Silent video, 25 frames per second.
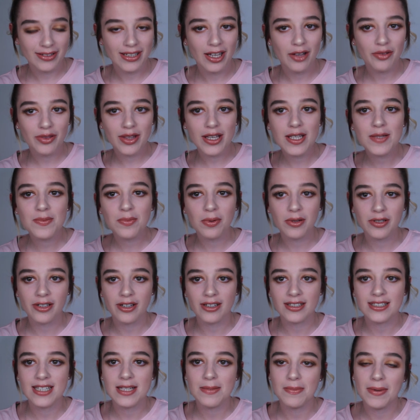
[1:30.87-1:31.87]
Now this
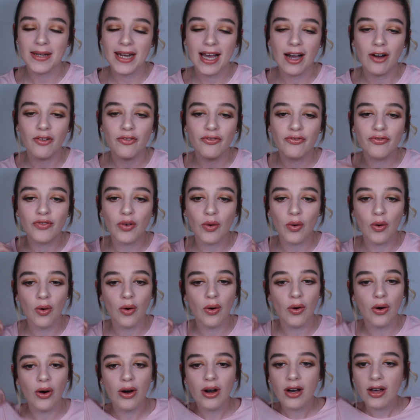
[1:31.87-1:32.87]
product has been out
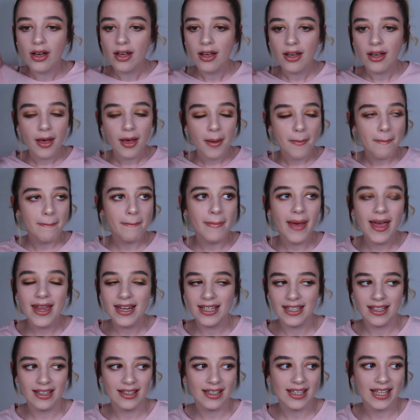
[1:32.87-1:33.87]
for
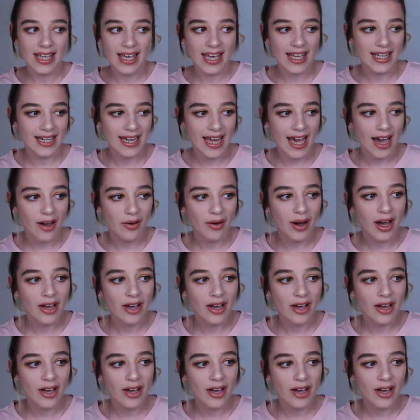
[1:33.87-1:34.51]
many a year now.